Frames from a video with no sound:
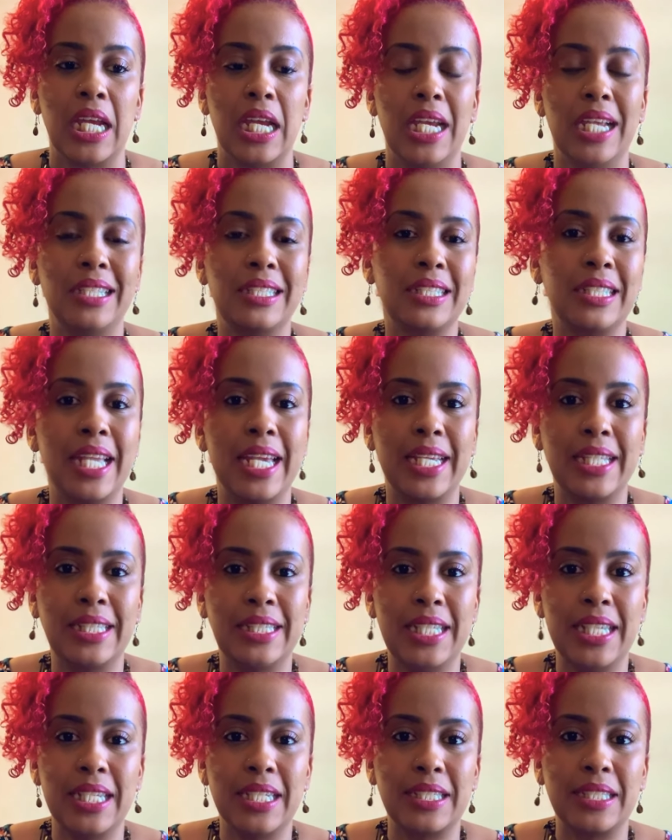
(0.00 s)
It's like
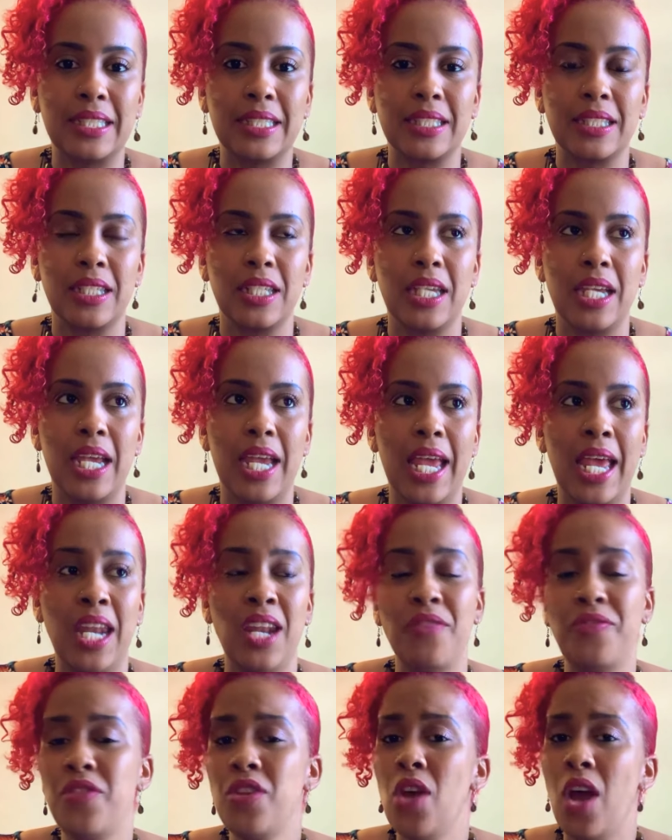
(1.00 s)
this. And
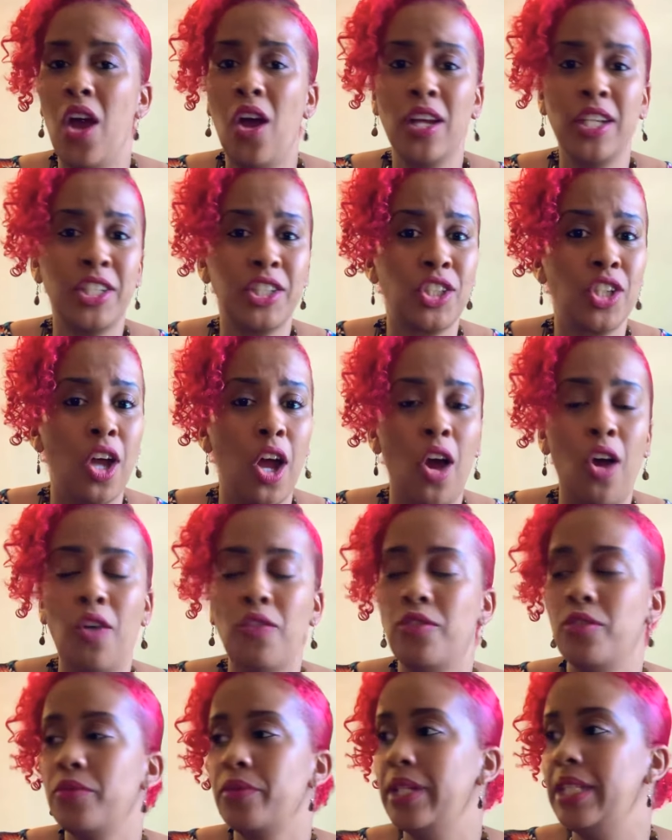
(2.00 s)
if you're extra
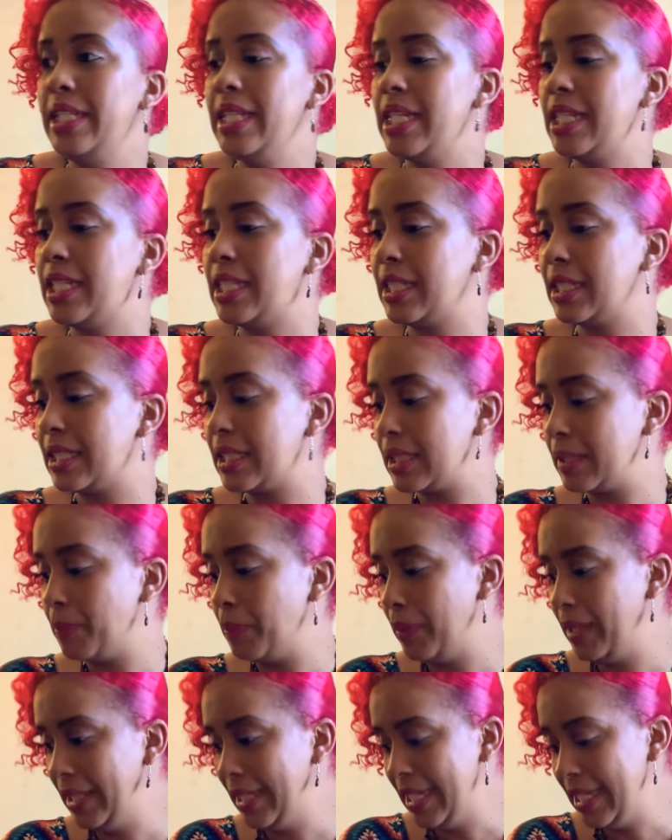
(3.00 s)
over religious,
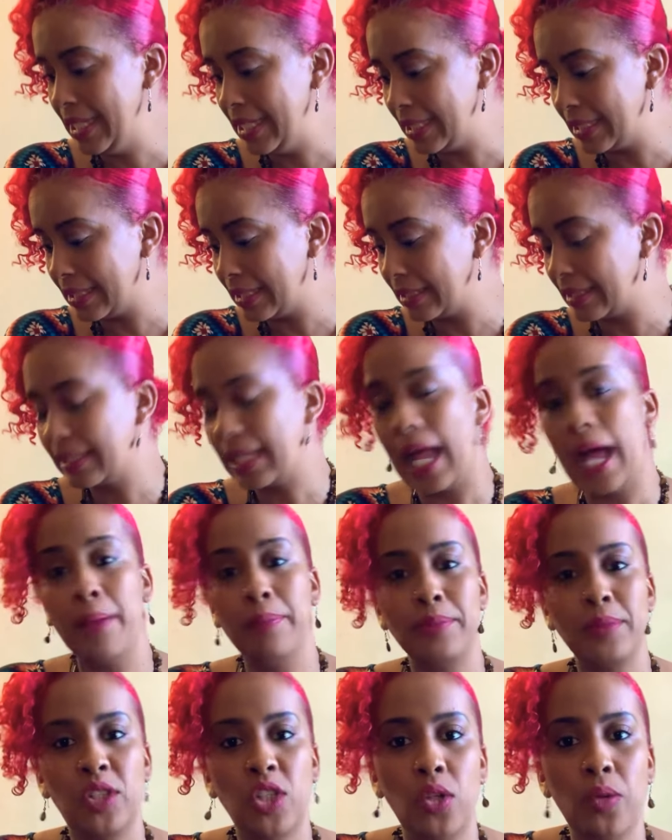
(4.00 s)
please
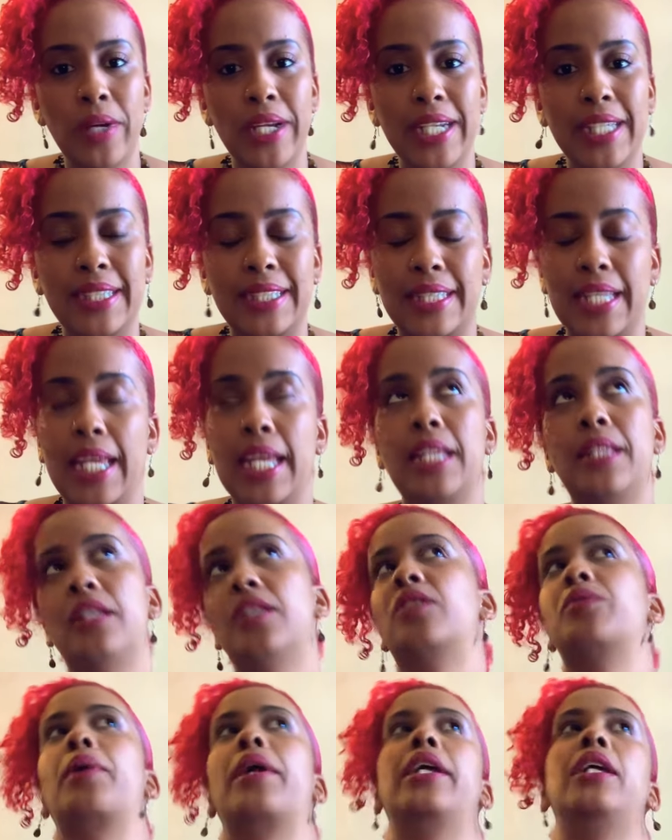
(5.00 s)
stop doing and saying
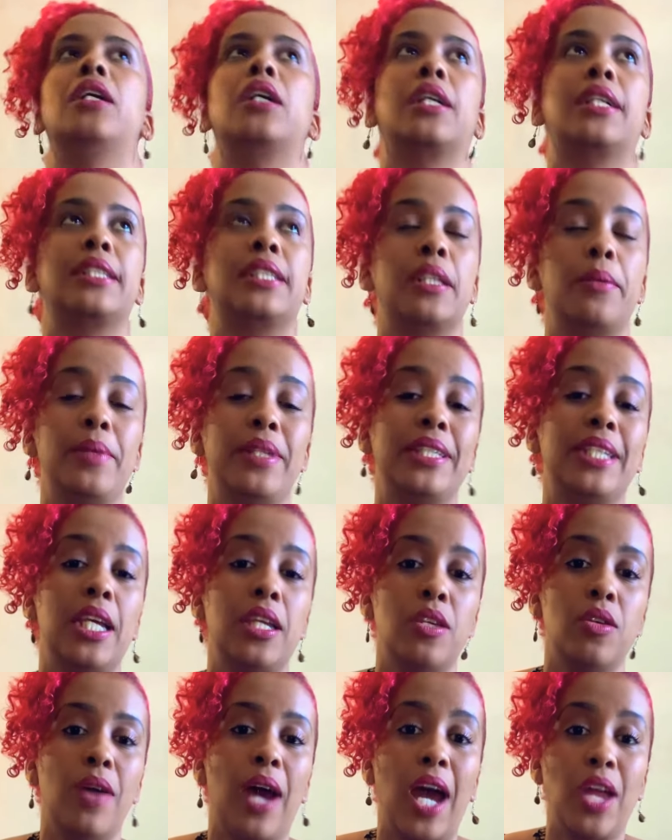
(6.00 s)
this right here because let me tell
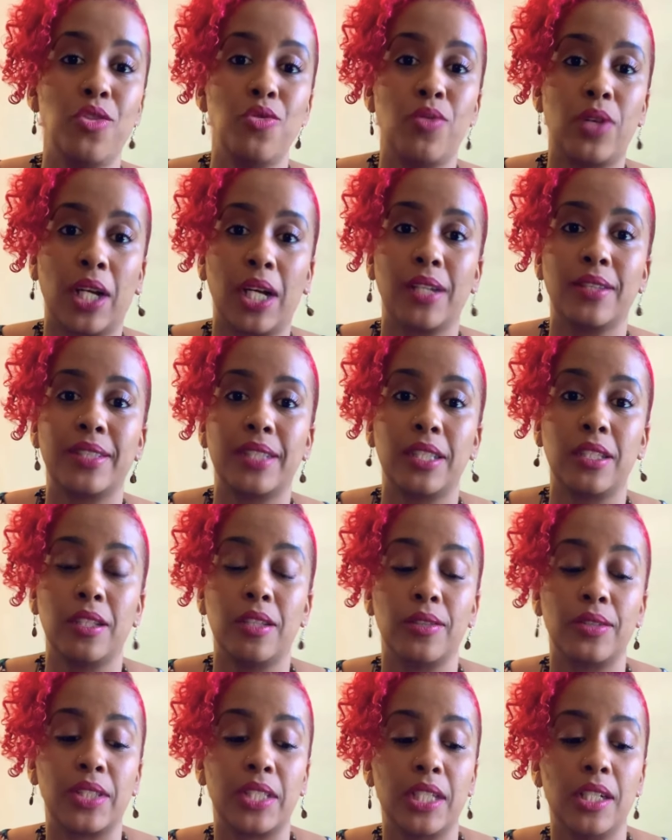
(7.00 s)
you how you cursing
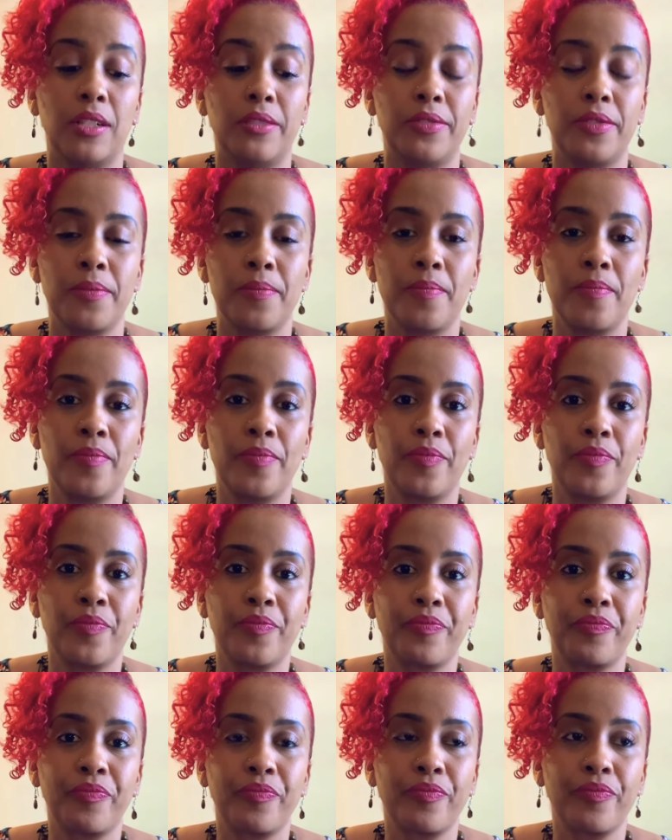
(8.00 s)
yourself.
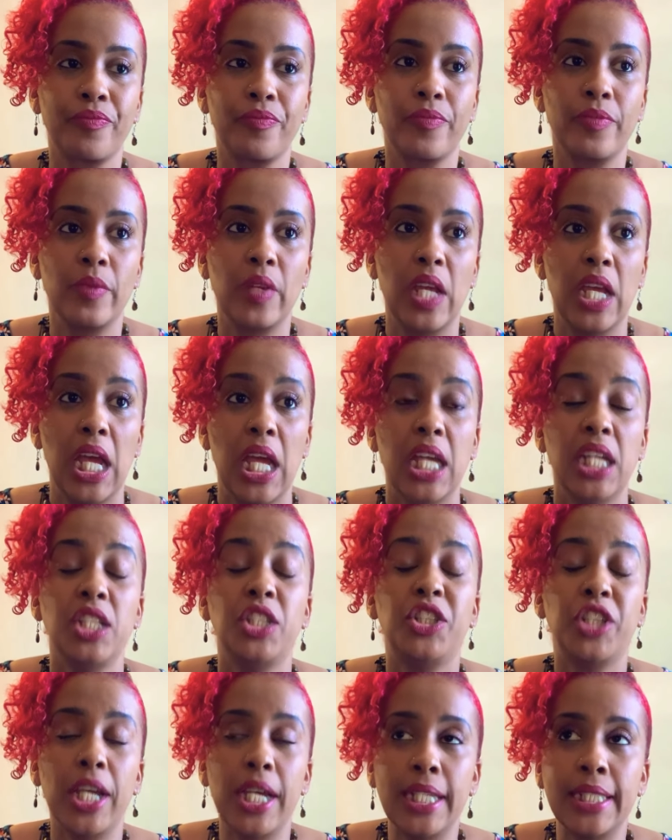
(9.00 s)

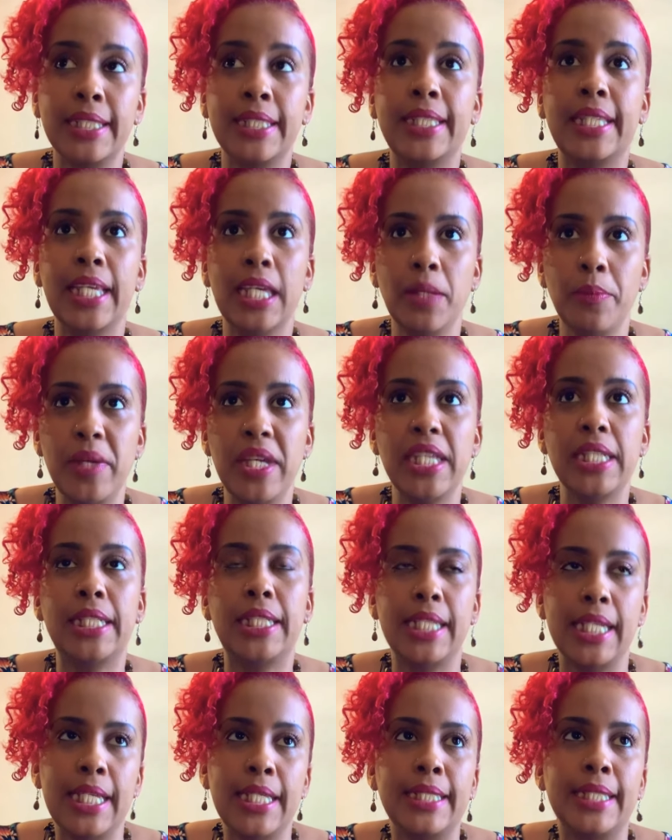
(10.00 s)
Just give me
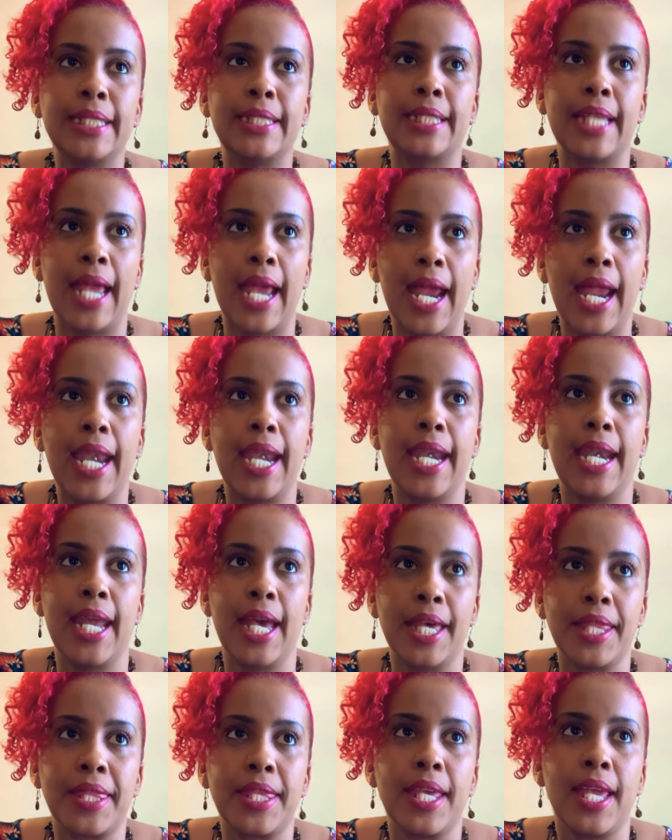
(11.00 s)
Jesus and
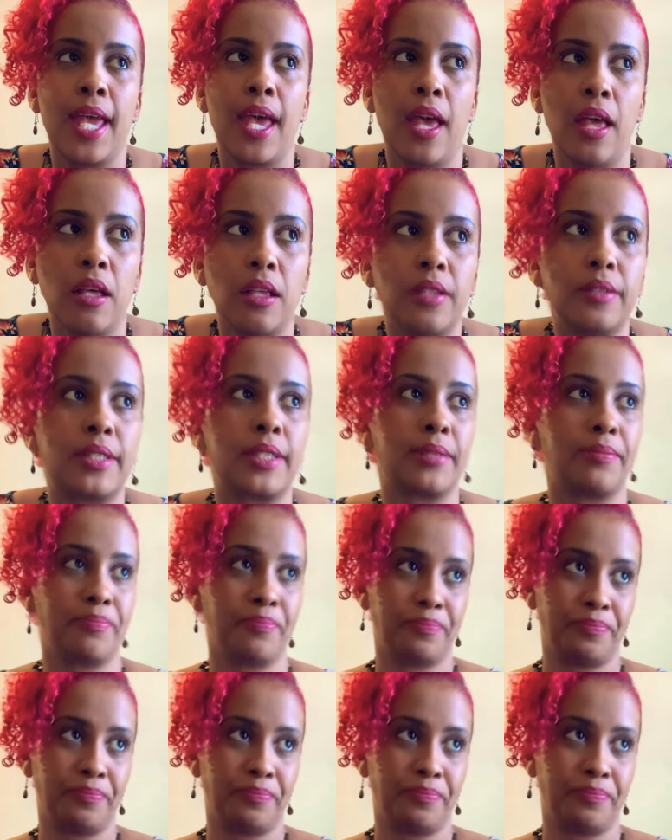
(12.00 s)
nothing else.